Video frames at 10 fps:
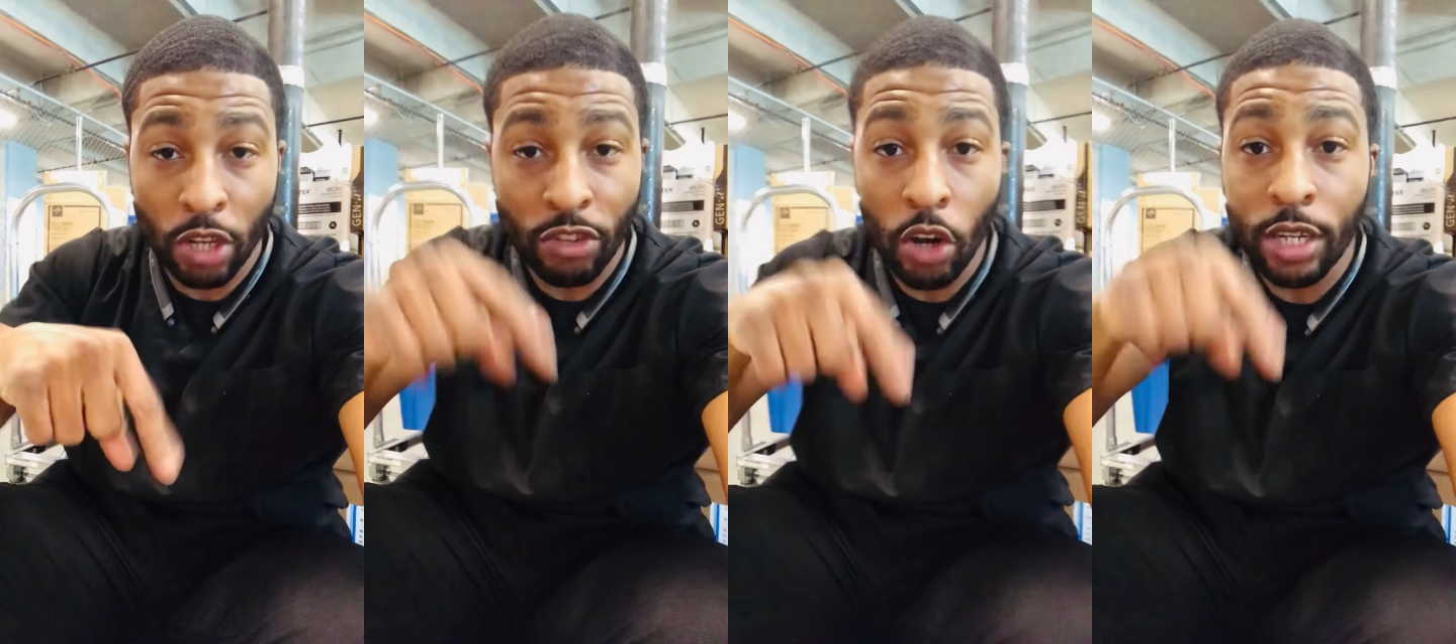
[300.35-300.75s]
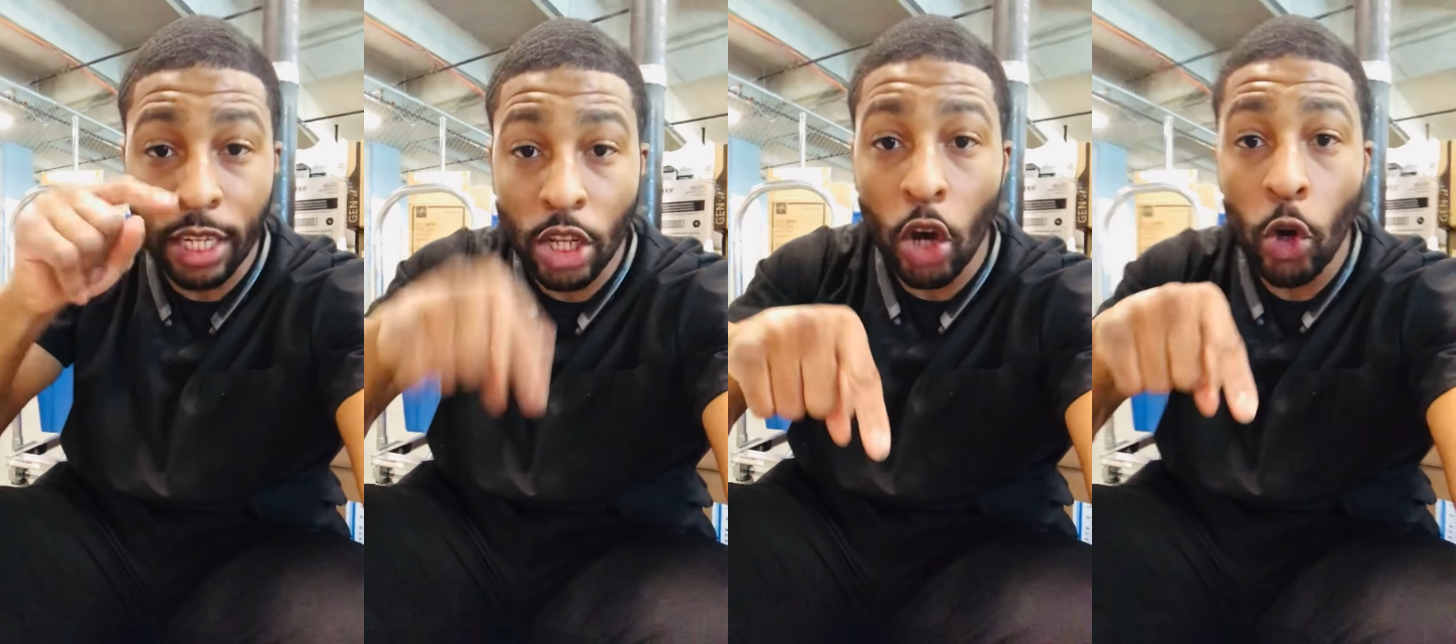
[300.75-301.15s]
only
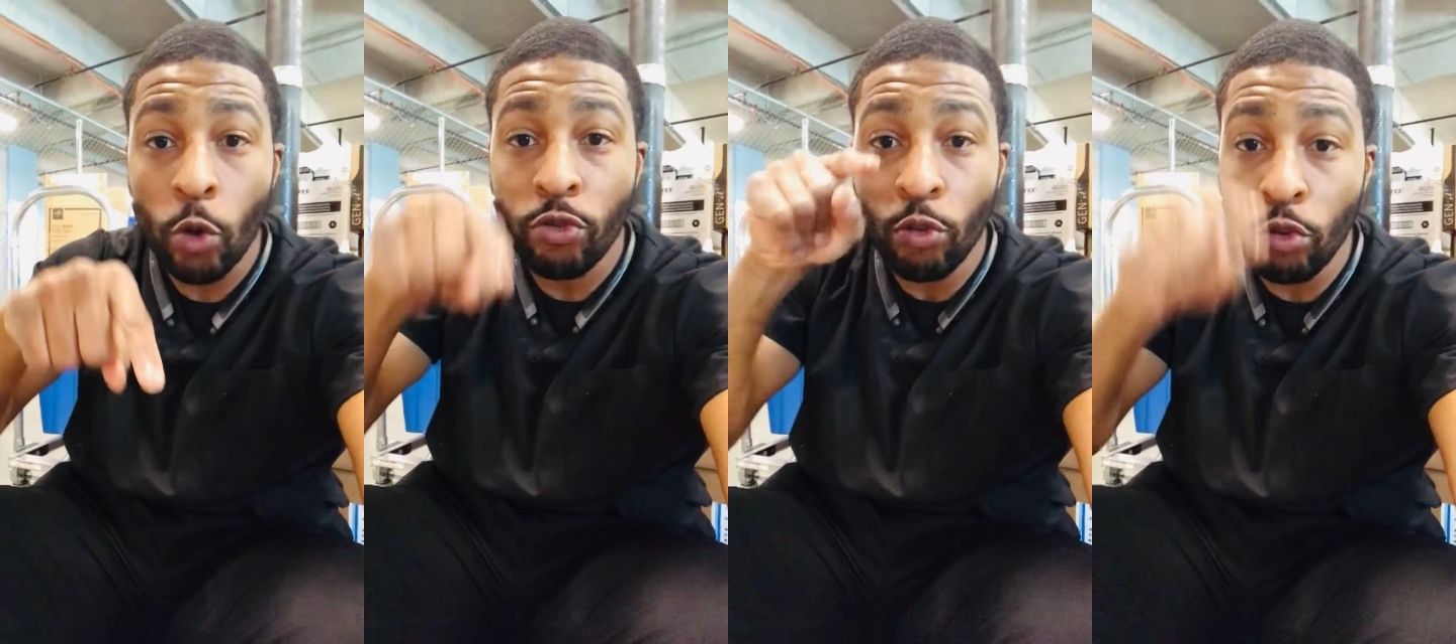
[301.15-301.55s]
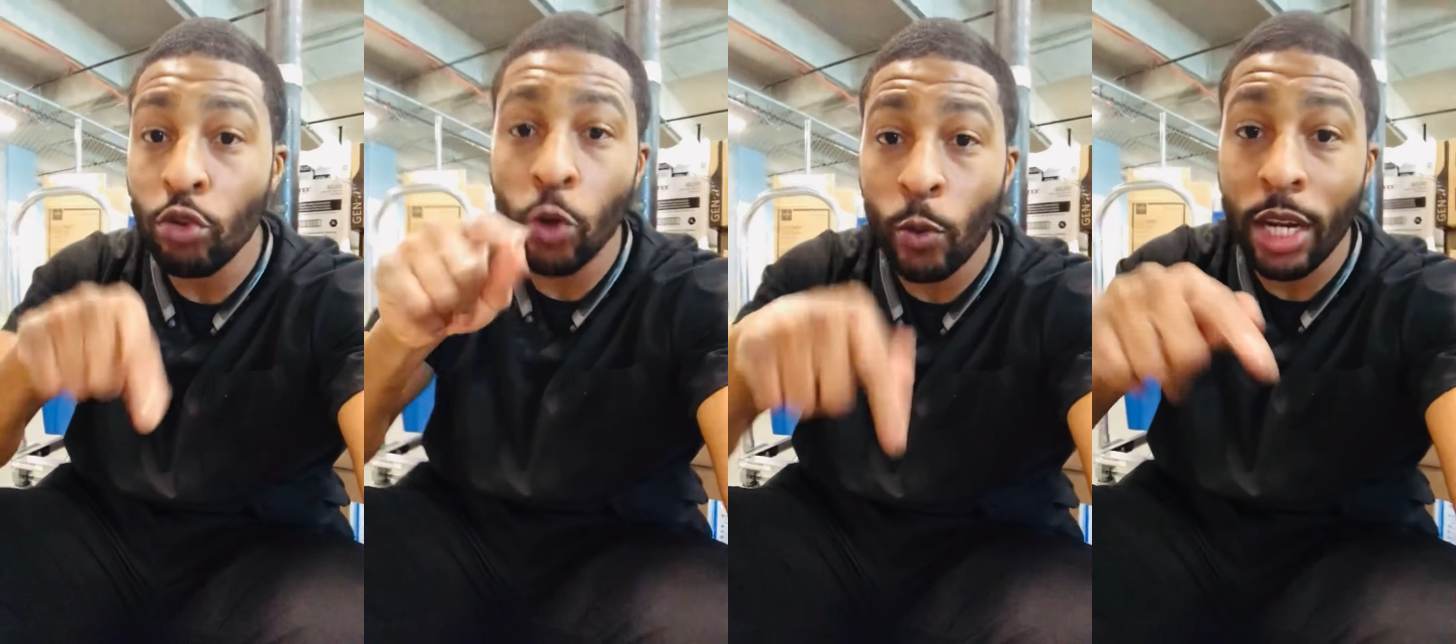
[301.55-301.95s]
those who do
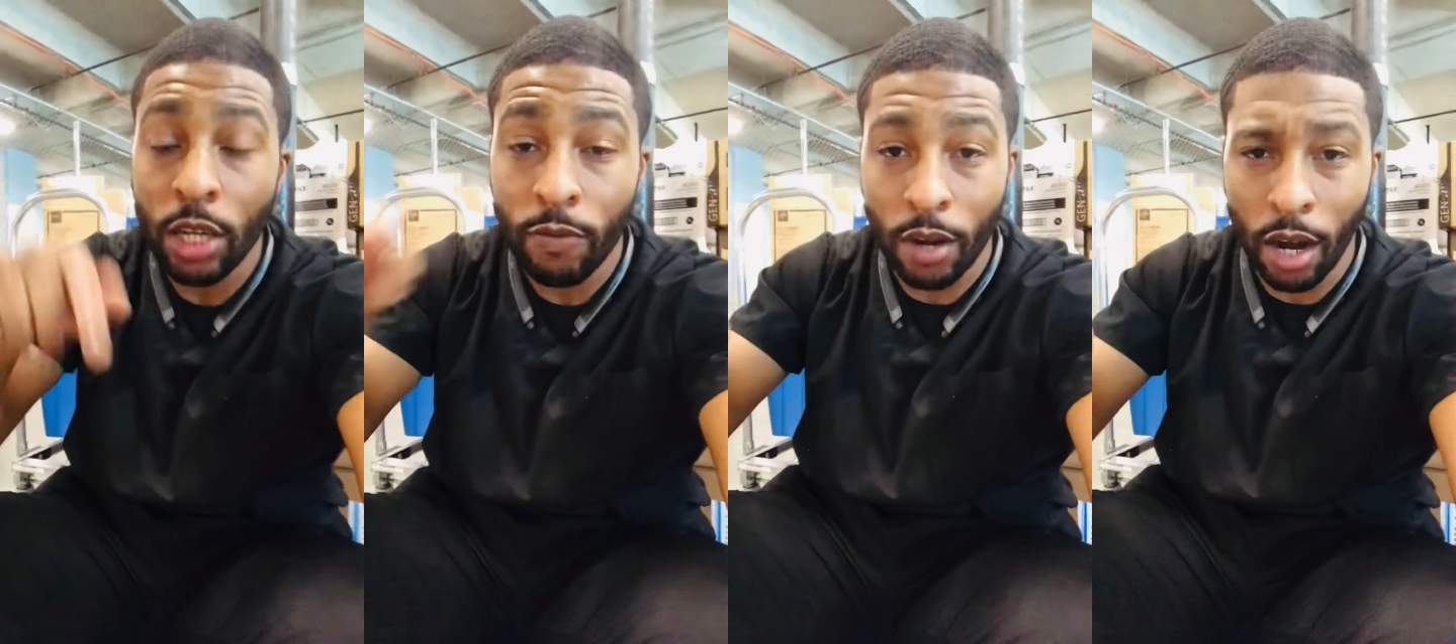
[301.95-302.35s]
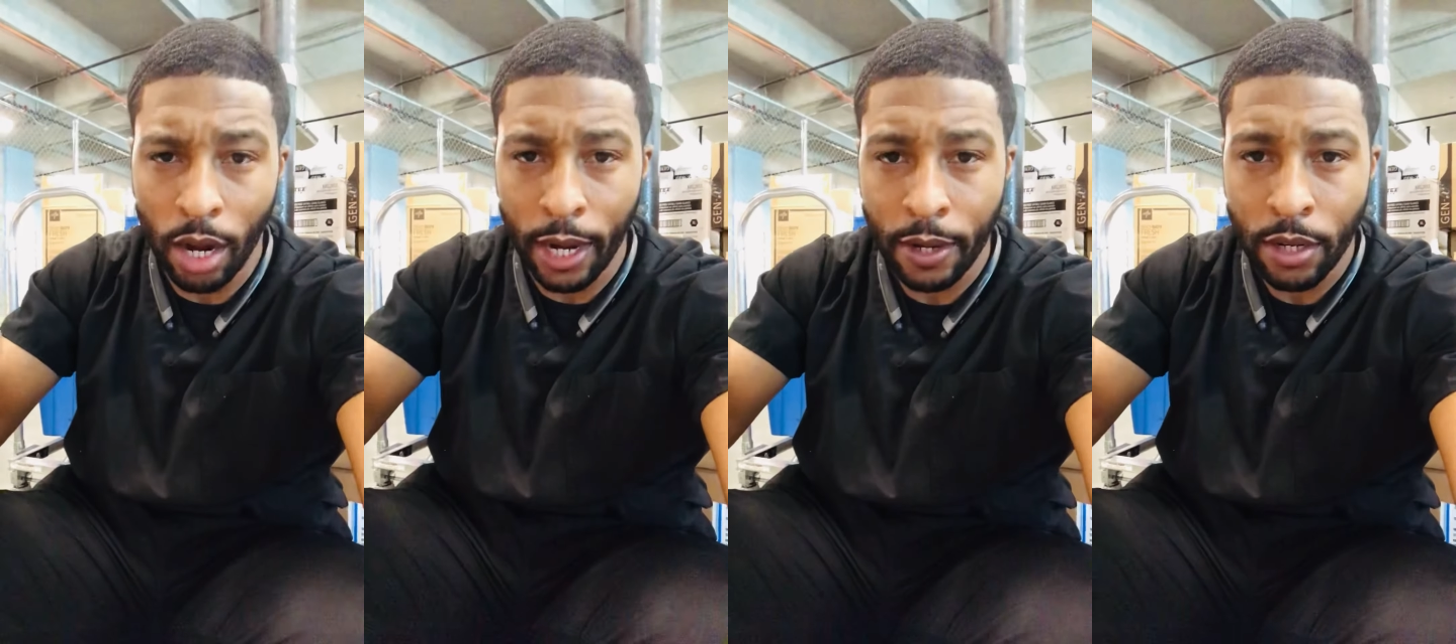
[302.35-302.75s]
the will of
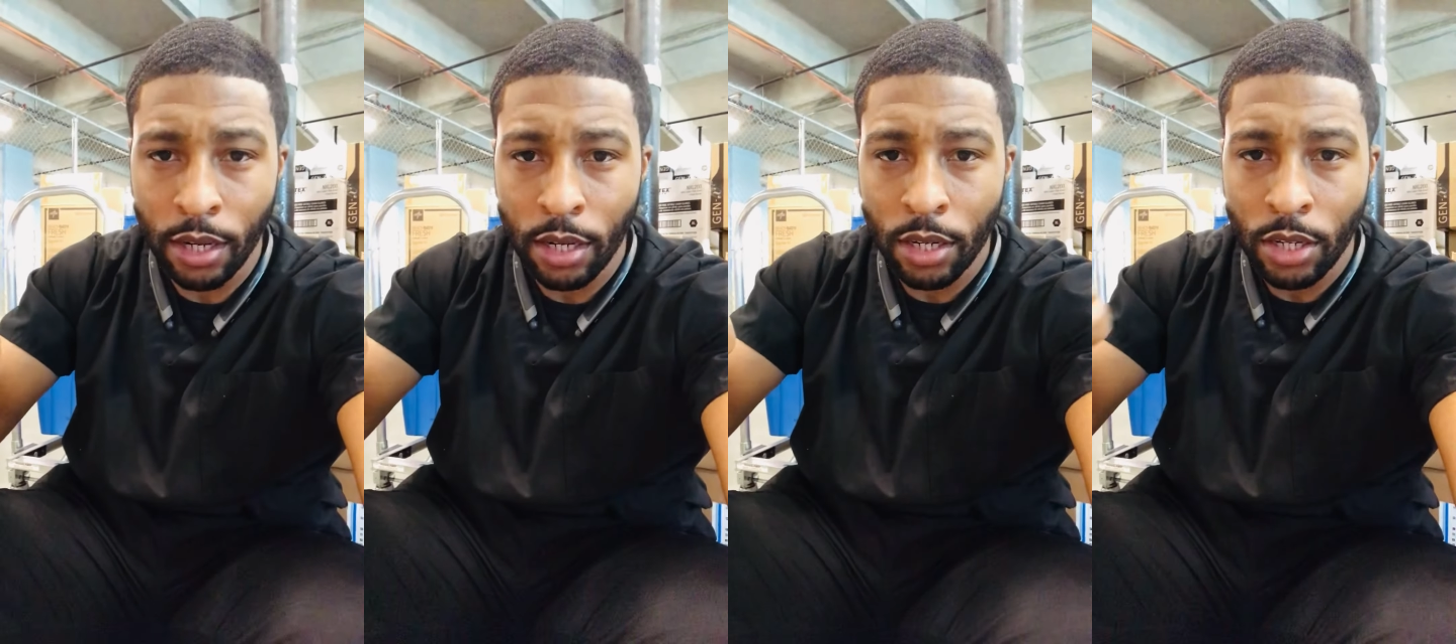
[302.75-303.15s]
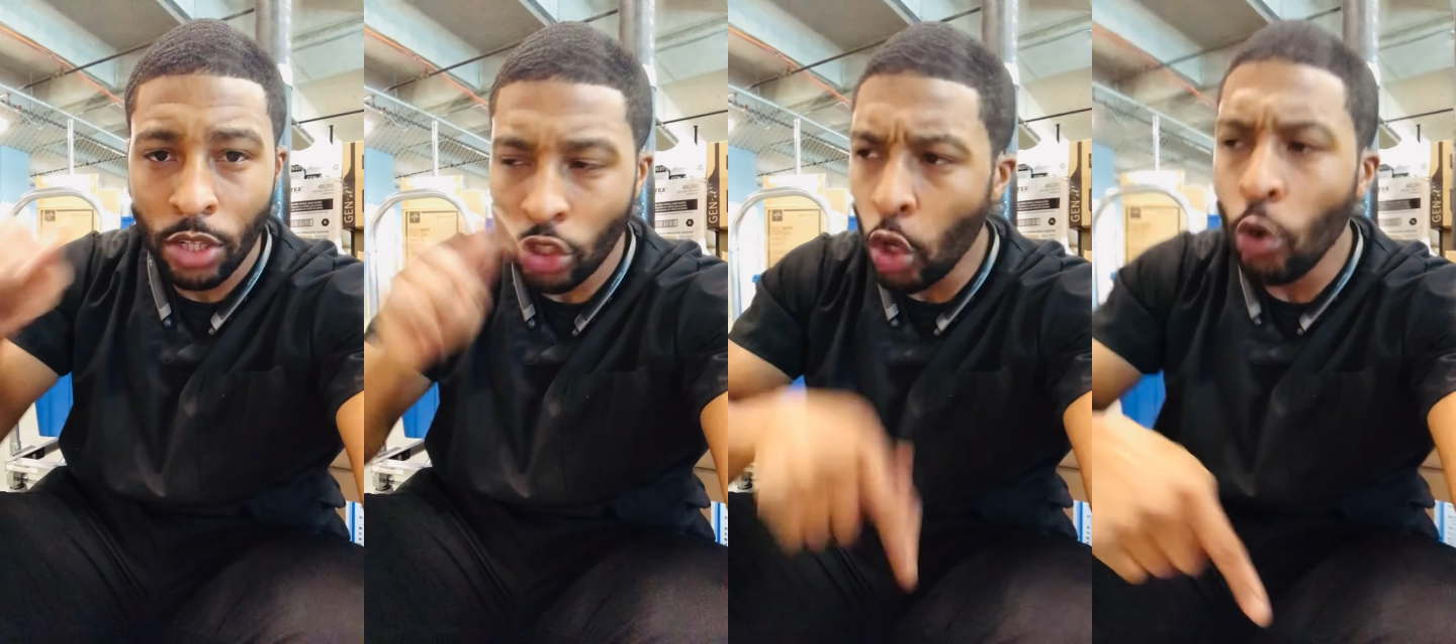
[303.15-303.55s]
God,
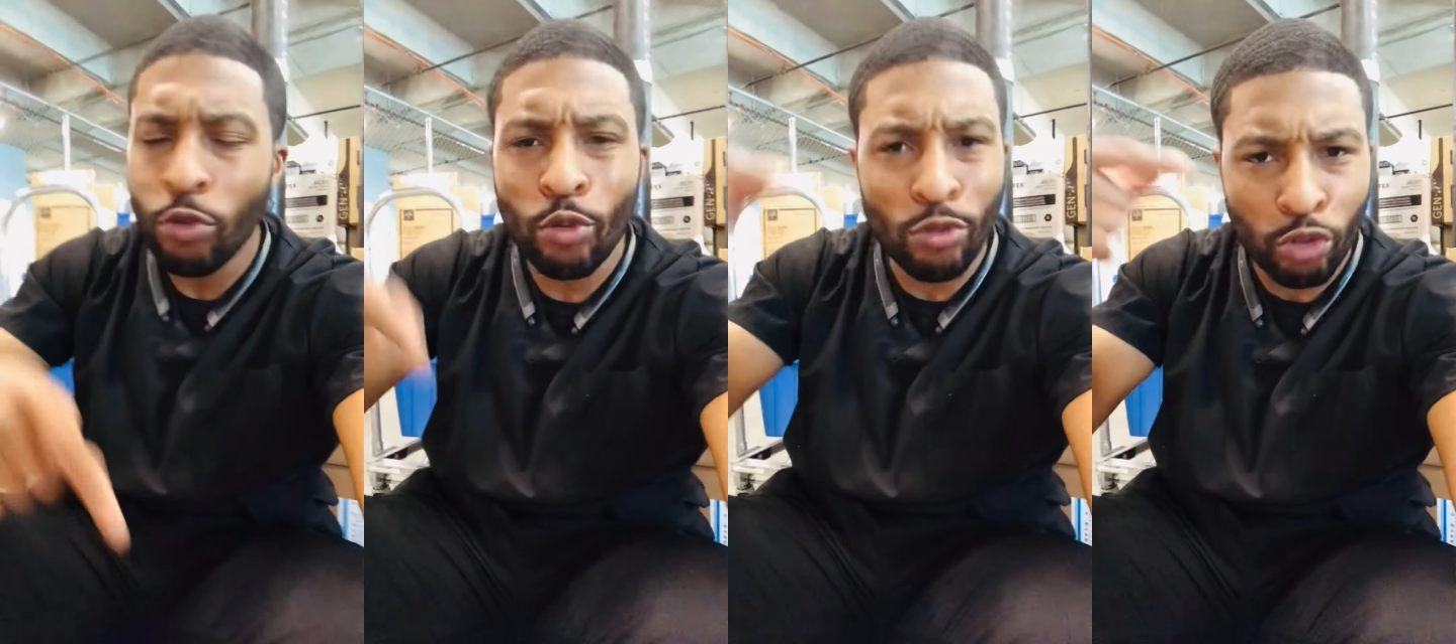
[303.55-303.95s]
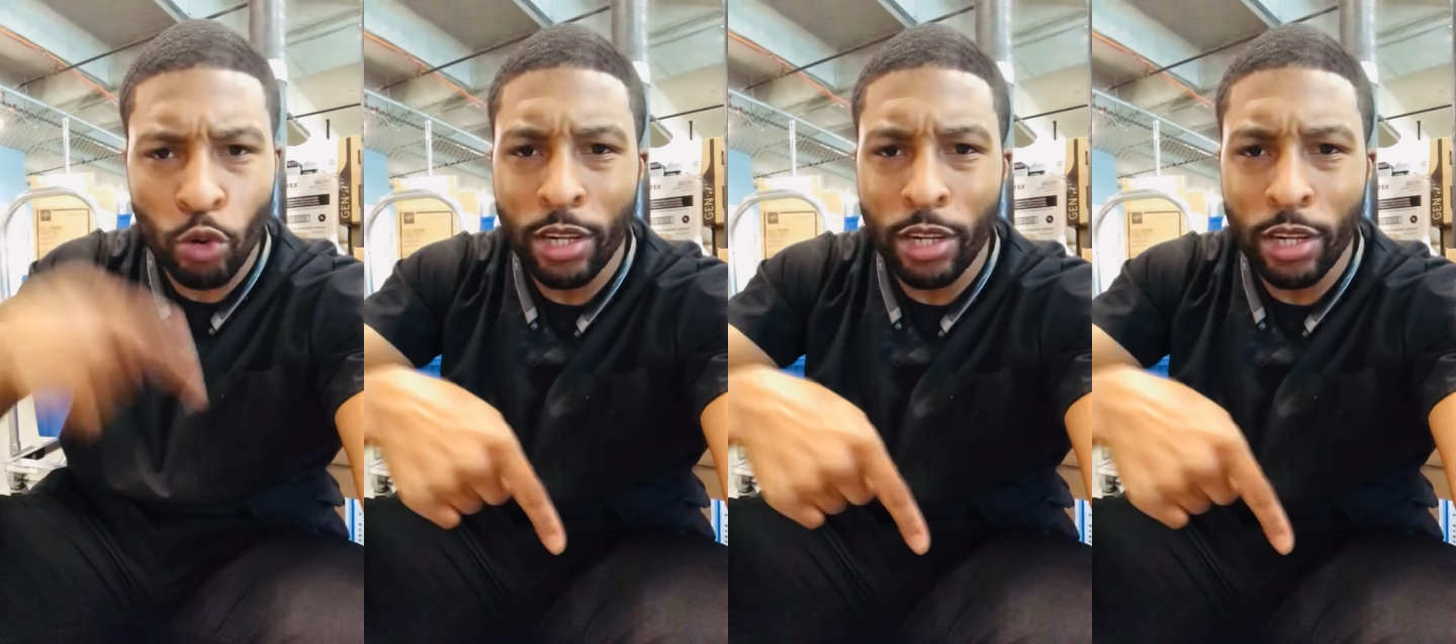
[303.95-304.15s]
those who truly